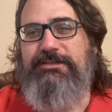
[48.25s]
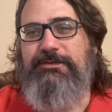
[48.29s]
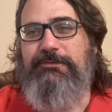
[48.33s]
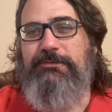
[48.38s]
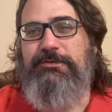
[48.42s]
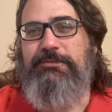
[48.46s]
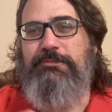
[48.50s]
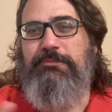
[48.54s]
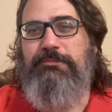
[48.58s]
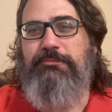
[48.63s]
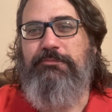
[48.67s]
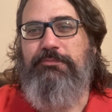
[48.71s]
It
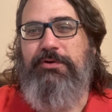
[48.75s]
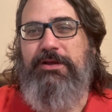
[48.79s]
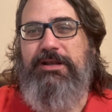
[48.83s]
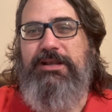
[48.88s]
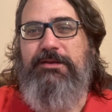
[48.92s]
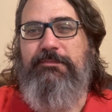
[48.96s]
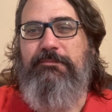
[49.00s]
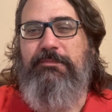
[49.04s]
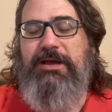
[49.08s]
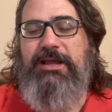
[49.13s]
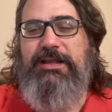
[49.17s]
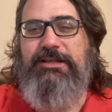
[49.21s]
was
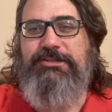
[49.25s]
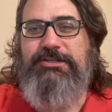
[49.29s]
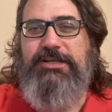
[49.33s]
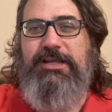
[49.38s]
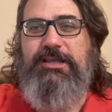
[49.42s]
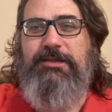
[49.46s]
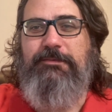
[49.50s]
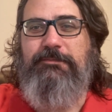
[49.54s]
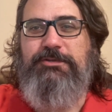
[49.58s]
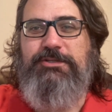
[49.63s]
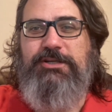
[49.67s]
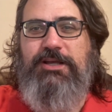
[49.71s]
printed by
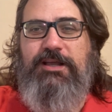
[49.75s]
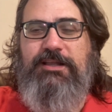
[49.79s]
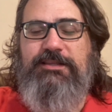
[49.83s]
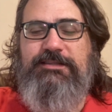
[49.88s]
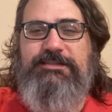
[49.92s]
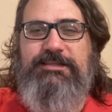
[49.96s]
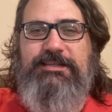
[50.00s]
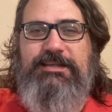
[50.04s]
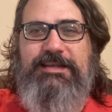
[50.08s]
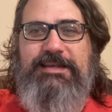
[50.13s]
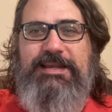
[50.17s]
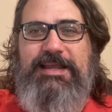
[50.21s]
Jacob
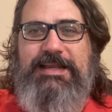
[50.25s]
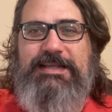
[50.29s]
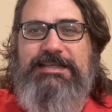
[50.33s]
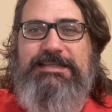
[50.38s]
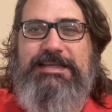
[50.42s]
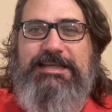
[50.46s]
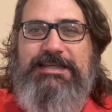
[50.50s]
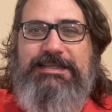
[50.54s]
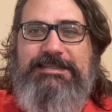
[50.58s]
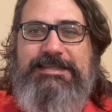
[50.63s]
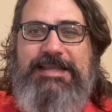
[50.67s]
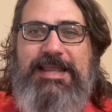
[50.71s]
Johnson in
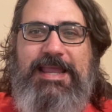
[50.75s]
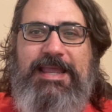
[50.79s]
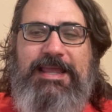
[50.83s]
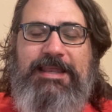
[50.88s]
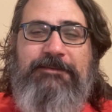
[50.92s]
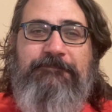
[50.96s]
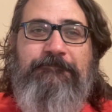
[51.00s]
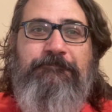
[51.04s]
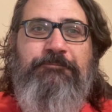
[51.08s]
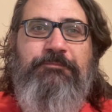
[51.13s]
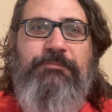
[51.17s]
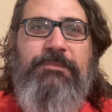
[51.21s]

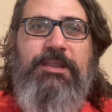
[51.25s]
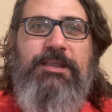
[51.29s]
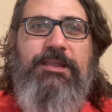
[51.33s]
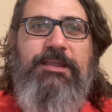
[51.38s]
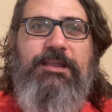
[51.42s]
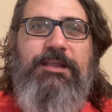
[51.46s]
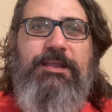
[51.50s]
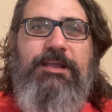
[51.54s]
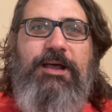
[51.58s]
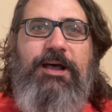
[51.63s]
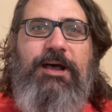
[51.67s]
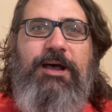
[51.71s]
1810,
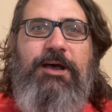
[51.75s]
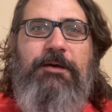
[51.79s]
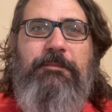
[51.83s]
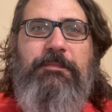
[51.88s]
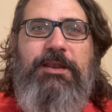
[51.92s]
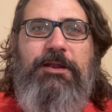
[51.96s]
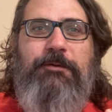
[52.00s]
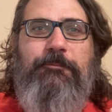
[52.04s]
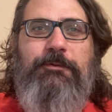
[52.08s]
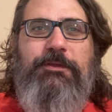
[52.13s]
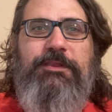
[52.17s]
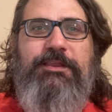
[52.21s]

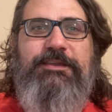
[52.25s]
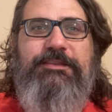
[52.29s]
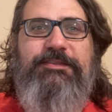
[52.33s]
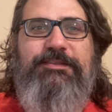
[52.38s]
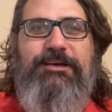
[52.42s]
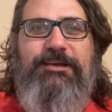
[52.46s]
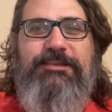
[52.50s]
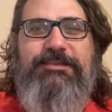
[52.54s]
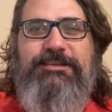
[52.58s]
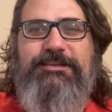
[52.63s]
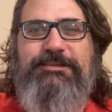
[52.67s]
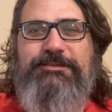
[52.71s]
and I really
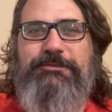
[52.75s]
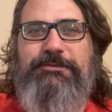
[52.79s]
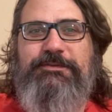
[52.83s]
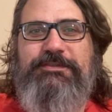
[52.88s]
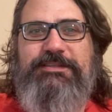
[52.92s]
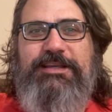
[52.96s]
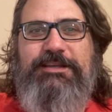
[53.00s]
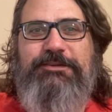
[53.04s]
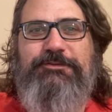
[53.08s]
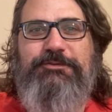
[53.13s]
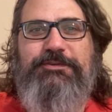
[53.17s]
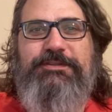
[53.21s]
thought this was
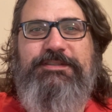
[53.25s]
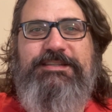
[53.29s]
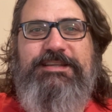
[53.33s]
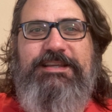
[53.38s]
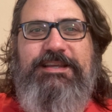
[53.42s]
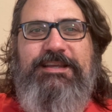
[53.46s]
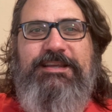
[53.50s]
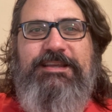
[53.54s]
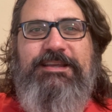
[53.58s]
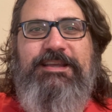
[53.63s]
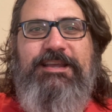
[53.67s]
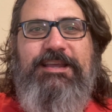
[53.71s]

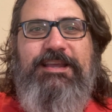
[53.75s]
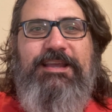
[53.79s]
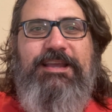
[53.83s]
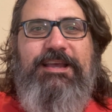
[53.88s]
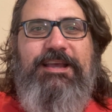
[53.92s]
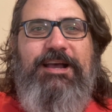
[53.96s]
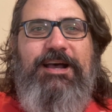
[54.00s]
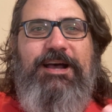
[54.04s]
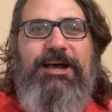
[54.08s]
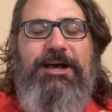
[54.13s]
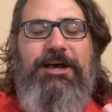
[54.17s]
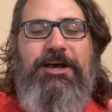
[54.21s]
interesting
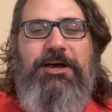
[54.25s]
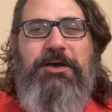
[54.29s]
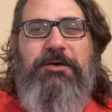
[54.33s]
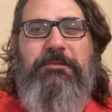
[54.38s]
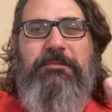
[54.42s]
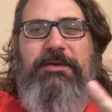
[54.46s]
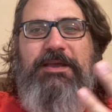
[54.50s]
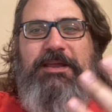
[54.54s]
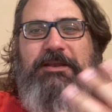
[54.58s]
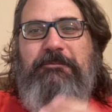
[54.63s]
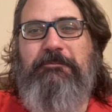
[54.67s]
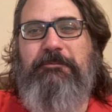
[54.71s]

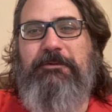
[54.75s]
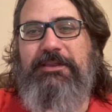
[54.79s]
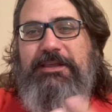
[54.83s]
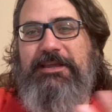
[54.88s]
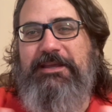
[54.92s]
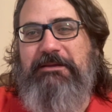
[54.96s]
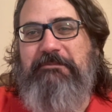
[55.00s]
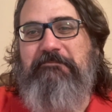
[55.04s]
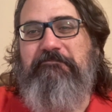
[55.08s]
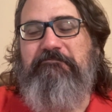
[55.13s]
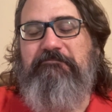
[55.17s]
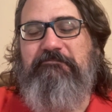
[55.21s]
and
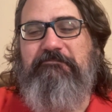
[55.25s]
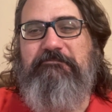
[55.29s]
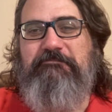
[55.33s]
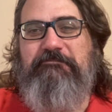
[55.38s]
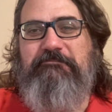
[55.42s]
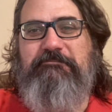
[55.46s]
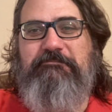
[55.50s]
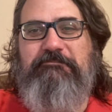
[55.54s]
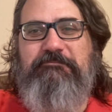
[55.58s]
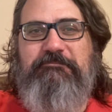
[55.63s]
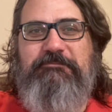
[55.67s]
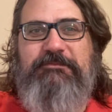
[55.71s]
really
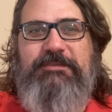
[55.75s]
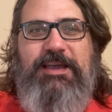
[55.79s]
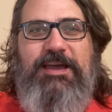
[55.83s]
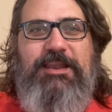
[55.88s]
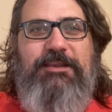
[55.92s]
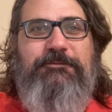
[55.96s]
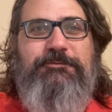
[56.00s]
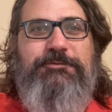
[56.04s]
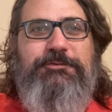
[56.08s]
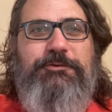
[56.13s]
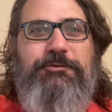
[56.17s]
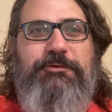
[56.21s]
kind
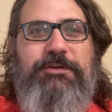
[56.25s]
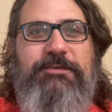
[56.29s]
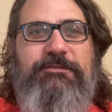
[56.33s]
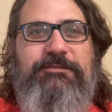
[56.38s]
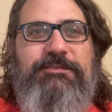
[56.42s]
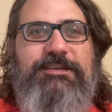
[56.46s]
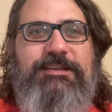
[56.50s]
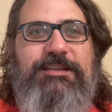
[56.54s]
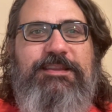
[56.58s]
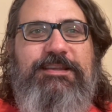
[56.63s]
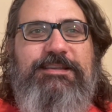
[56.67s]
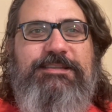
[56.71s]
of true even
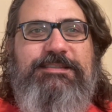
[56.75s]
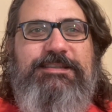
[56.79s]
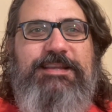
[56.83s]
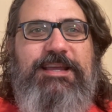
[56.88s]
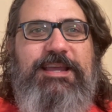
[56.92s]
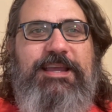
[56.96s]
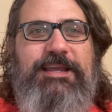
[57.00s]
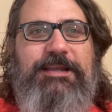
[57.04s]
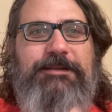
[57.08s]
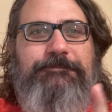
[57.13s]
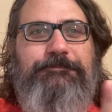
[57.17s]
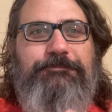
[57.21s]
to this
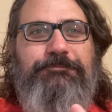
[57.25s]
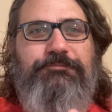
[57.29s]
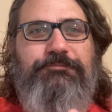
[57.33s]
day.